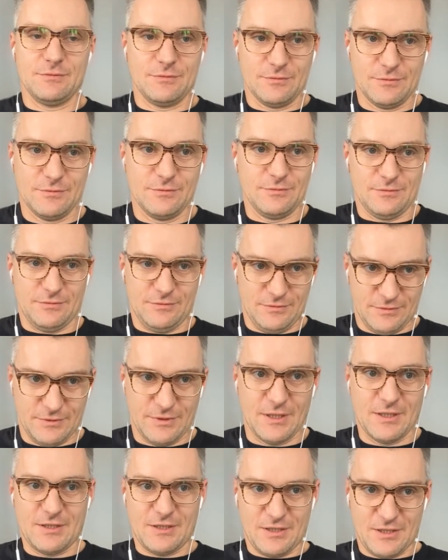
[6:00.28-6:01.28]
If they want
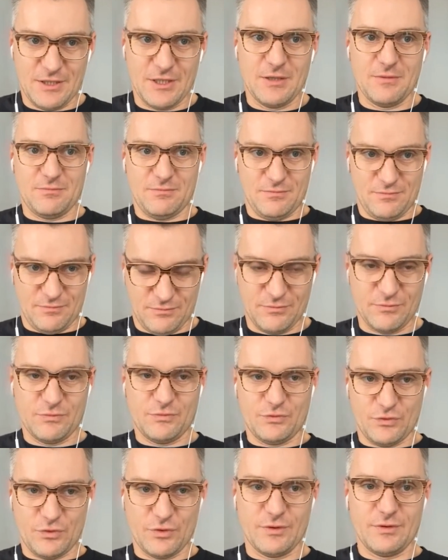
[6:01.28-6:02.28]
to, let them
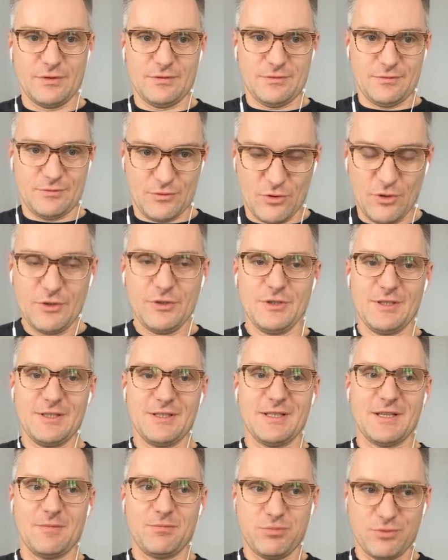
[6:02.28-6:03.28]
finish it. If they don't
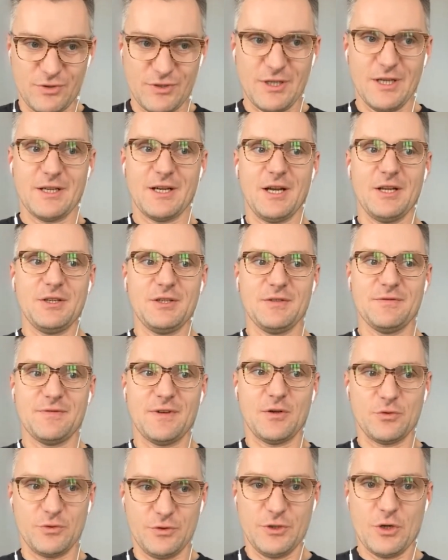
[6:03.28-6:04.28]
want to, it will
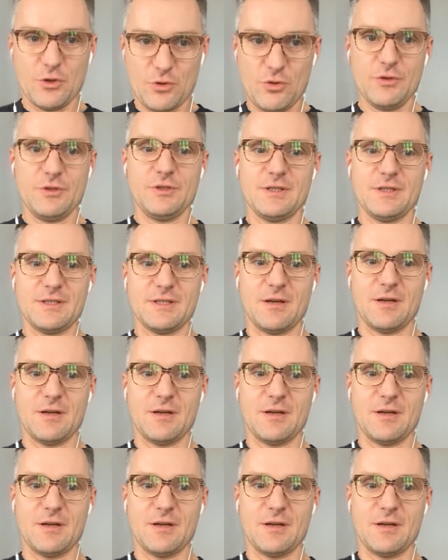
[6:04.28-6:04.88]
continue.